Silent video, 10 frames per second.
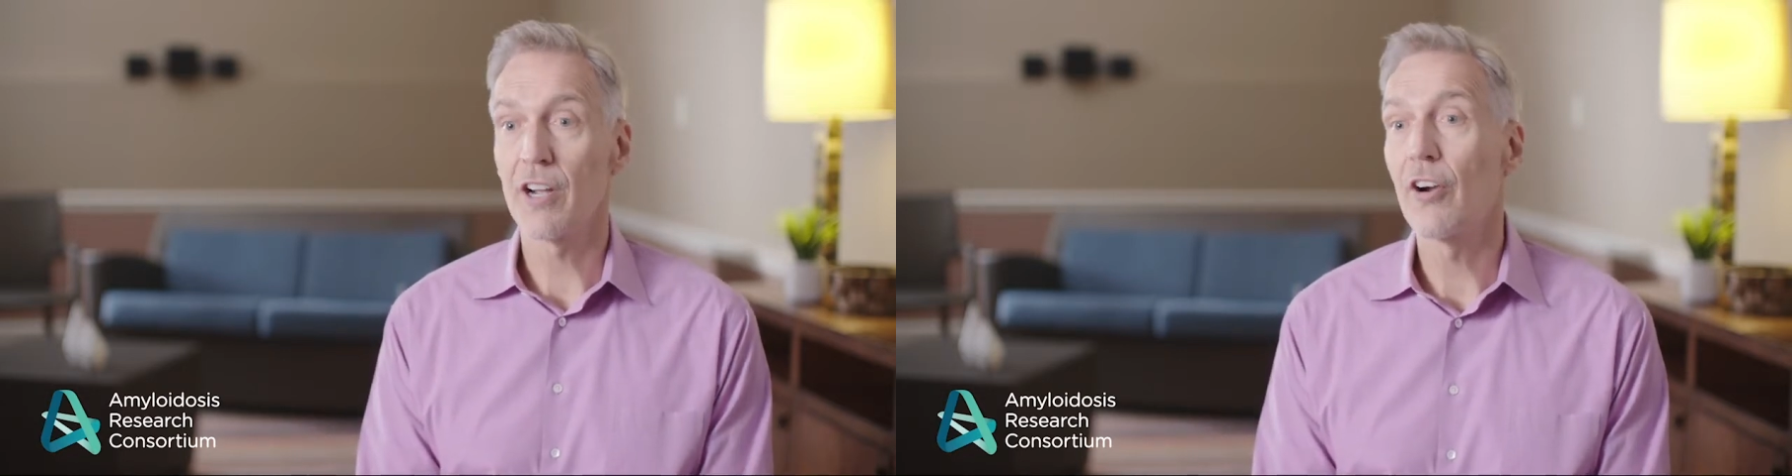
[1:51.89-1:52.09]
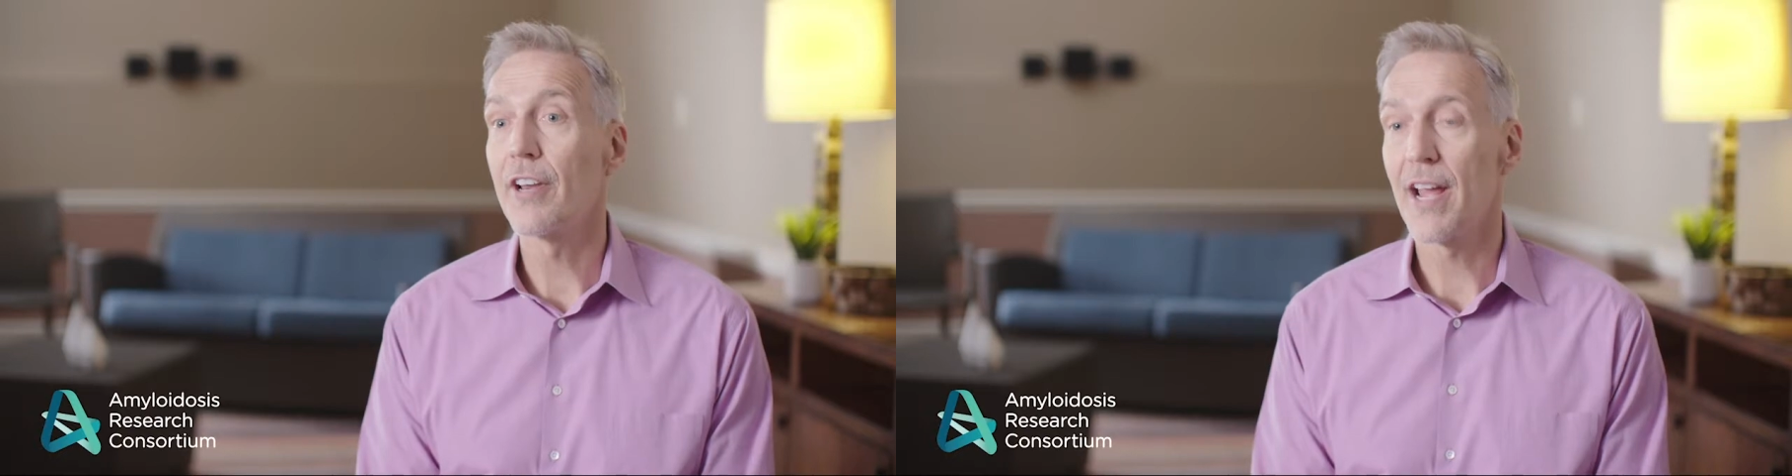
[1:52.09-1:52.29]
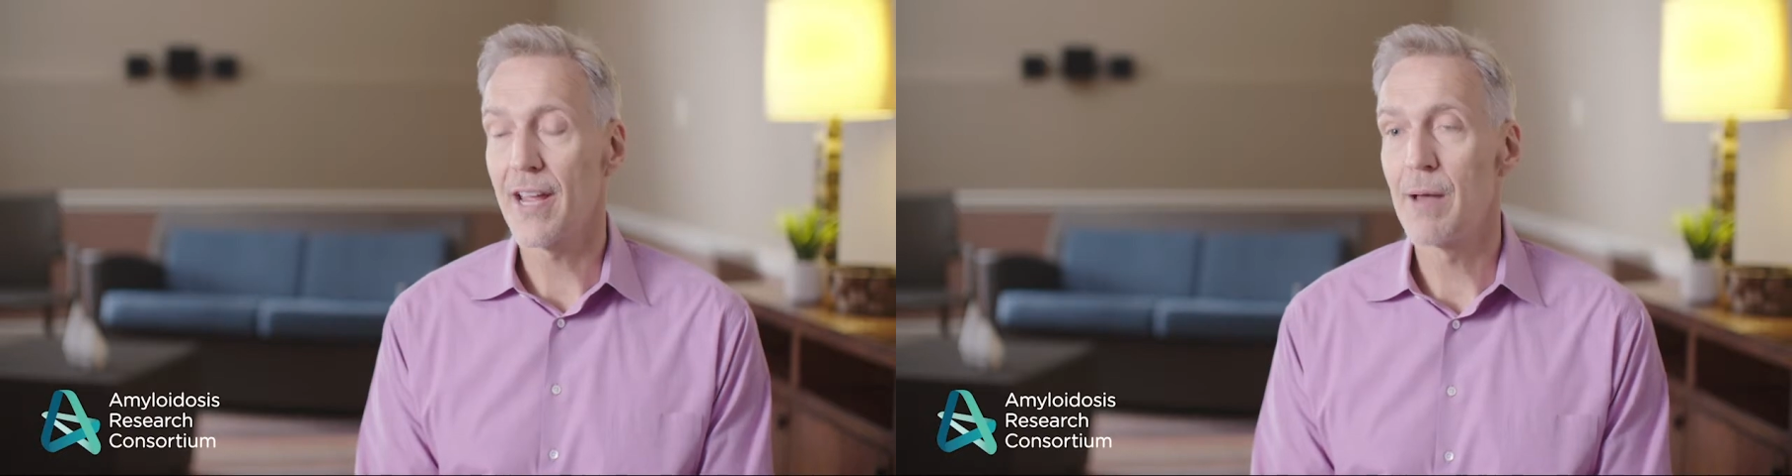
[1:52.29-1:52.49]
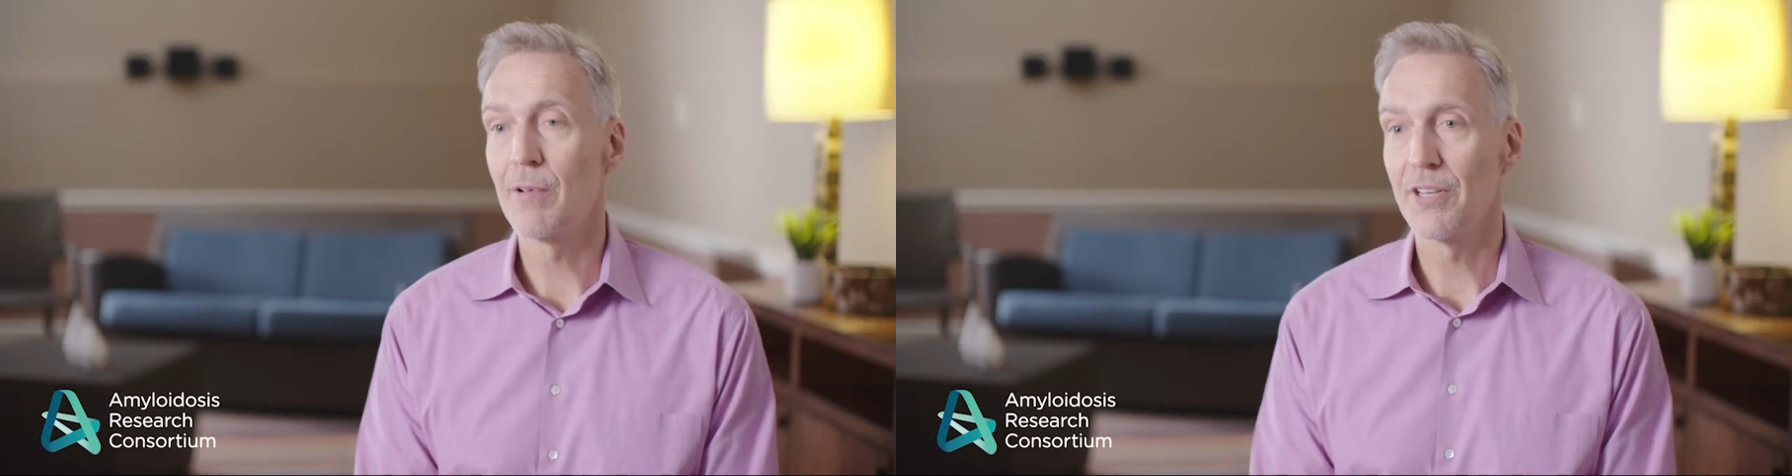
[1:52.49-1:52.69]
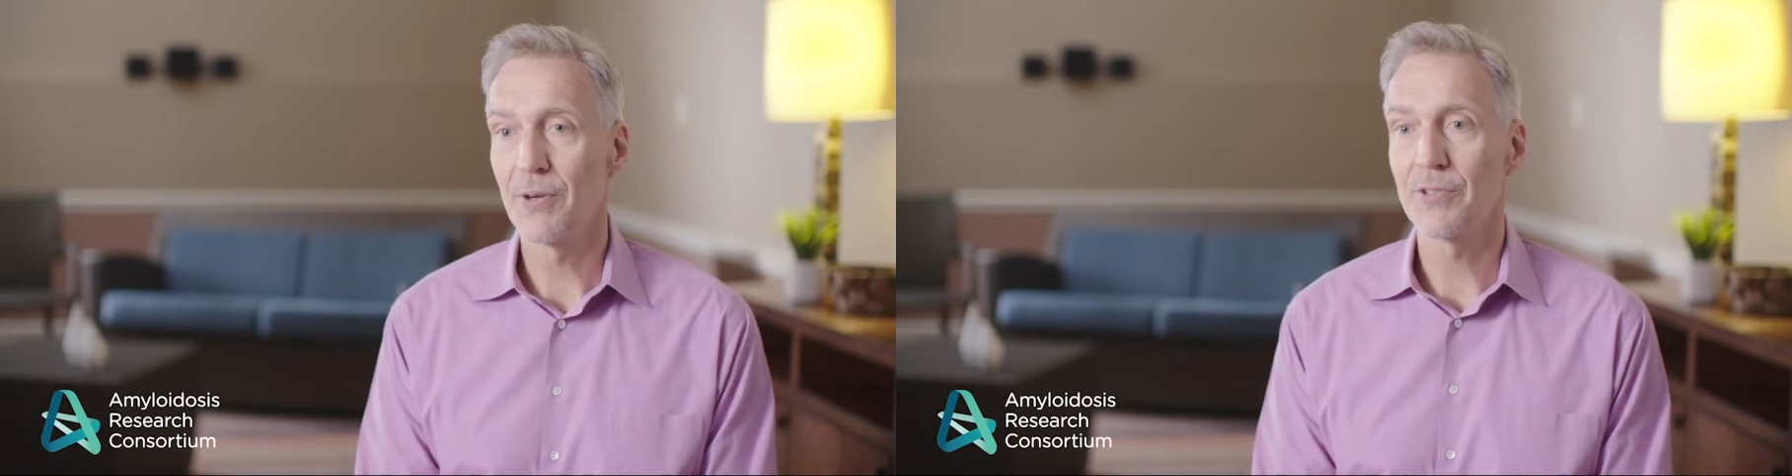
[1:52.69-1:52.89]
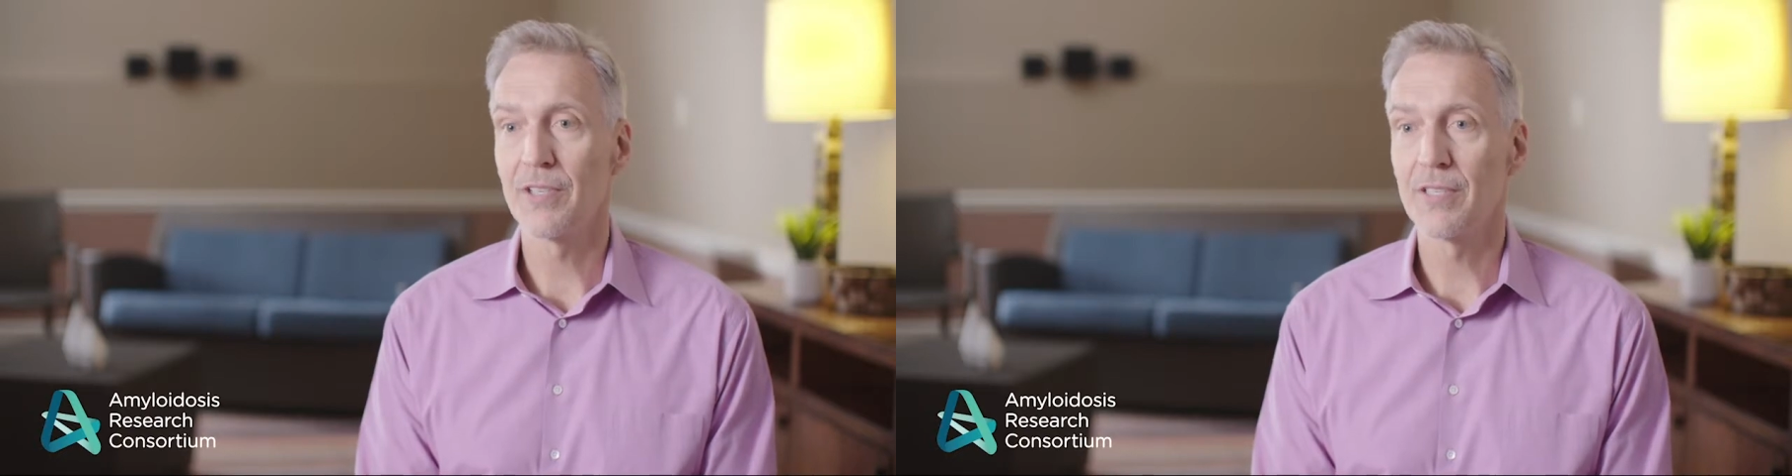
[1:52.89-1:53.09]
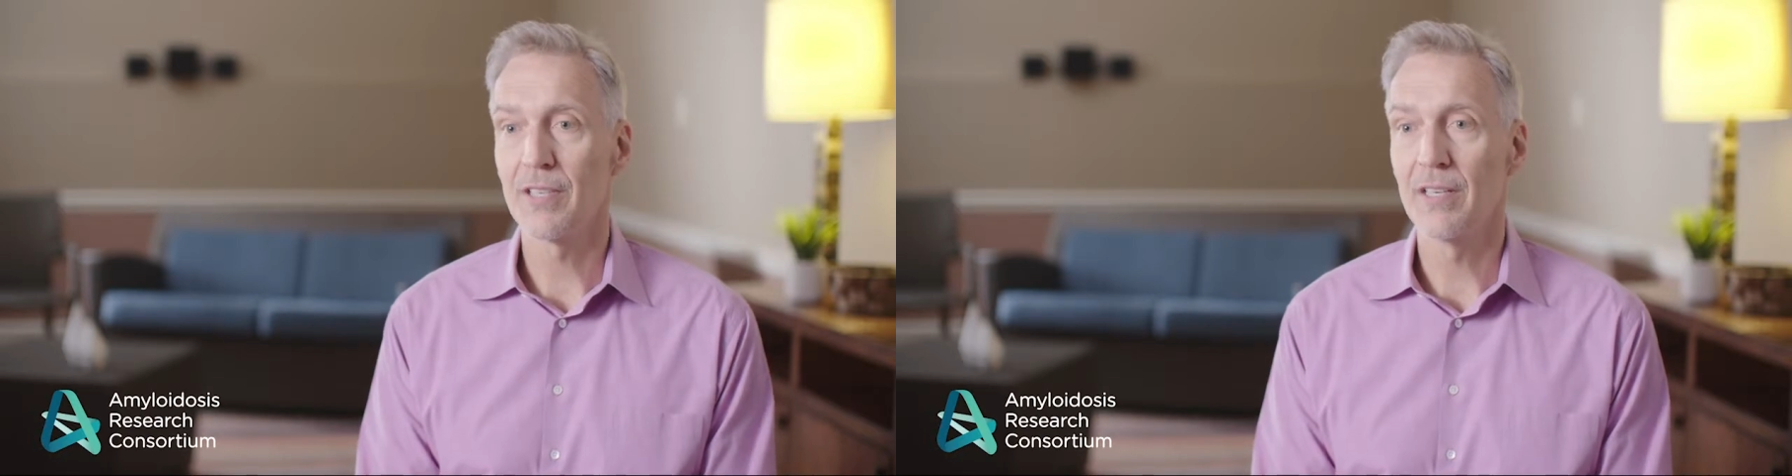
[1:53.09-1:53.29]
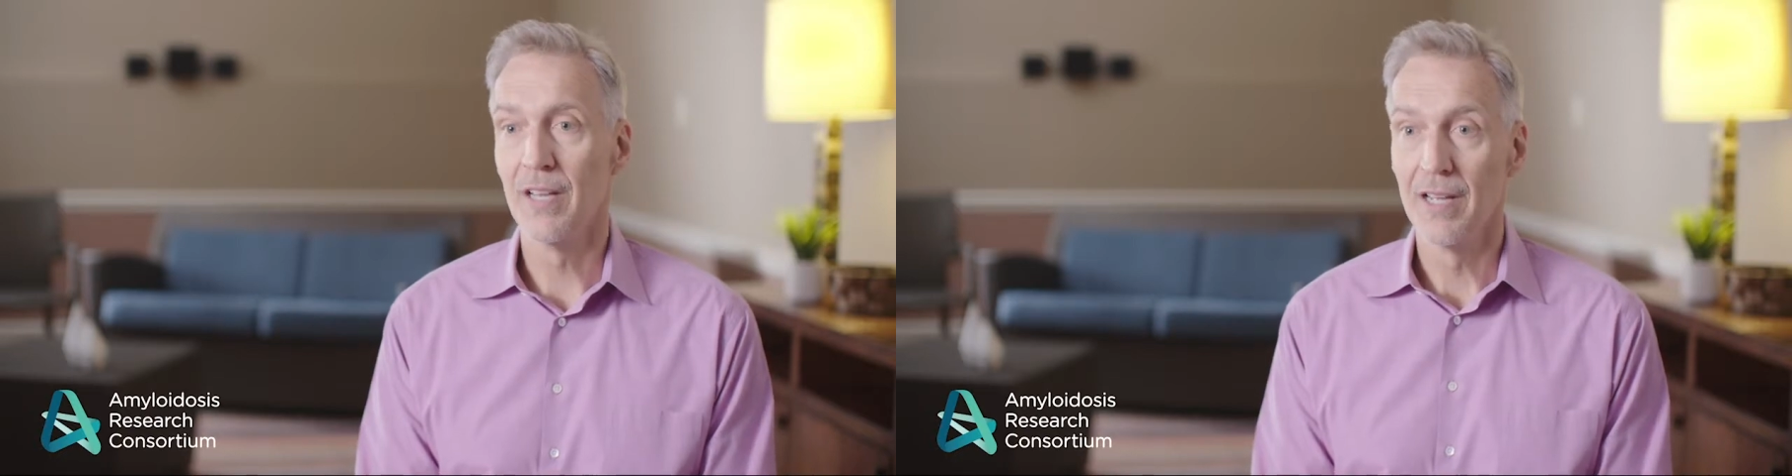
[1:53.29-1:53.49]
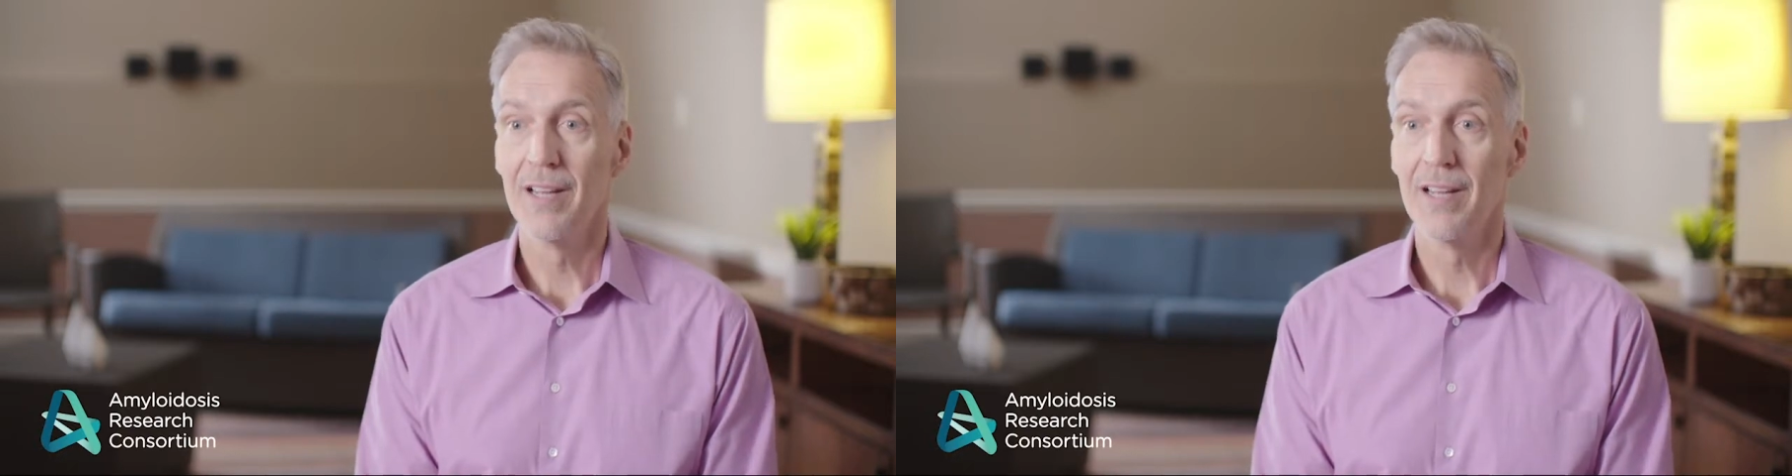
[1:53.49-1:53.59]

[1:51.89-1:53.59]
cardiac amyloidosis, and